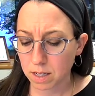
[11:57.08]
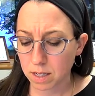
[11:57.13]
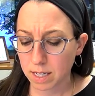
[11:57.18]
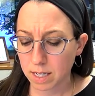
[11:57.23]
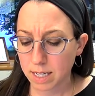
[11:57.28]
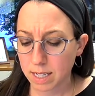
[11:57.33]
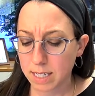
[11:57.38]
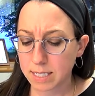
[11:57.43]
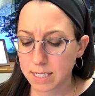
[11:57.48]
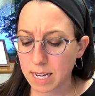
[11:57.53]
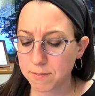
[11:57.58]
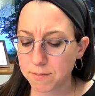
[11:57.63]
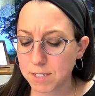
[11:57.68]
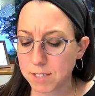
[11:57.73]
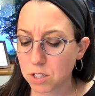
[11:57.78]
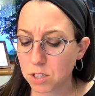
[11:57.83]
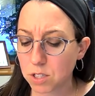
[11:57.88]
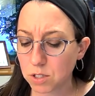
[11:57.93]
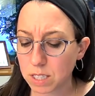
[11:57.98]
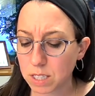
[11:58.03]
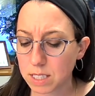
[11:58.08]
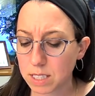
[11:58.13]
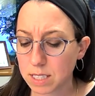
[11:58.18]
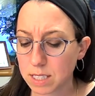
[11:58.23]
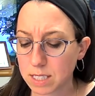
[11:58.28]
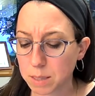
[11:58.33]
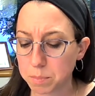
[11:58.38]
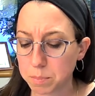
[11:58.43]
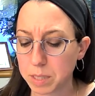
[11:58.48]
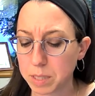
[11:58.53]
Is every student
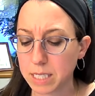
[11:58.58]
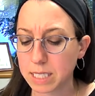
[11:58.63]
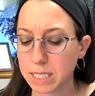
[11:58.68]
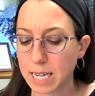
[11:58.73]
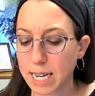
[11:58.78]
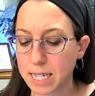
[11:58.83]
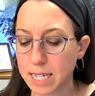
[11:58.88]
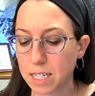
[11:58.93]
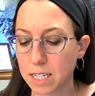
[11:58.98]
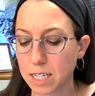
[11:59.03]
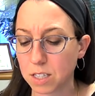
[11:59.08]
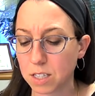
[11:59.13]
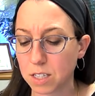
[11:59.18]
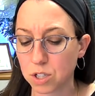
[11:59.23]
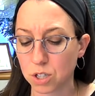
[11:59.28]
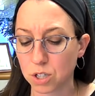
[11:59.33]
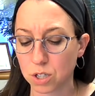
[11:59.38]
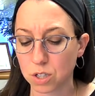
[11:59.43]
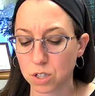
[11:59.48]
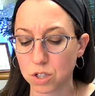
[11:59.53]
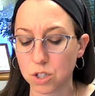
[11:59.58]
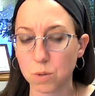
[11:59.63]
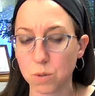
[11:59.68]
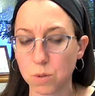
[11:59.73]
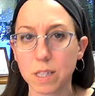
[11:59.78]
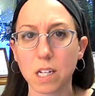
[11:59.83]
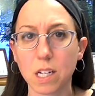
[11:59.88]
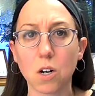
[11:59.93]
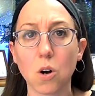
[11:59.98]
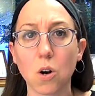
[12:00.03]
simply taking turns doing
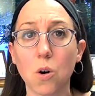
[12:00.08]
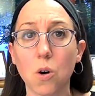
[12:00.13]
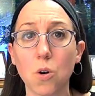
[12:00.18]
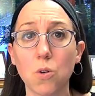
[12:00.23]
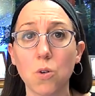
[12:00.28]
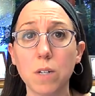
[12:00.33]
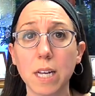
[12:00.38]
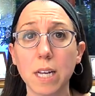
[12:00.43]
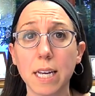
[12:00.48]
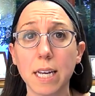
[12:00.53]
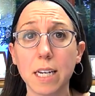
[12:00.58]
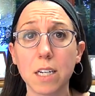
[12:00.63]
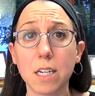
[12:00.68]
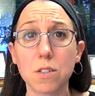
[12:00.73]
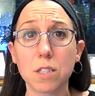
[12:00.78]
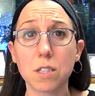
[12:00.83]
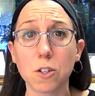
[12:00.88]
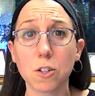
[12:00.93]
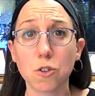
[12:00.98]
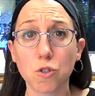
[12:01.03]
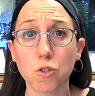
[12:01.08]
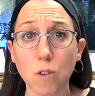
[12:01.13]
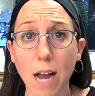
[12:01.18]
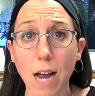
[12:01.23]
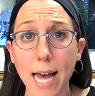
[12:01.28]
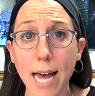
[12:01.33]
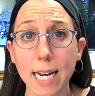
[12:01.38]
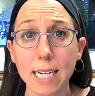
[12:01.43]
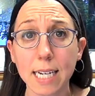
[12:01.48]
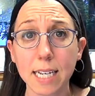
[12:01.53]
their own idiosyncratic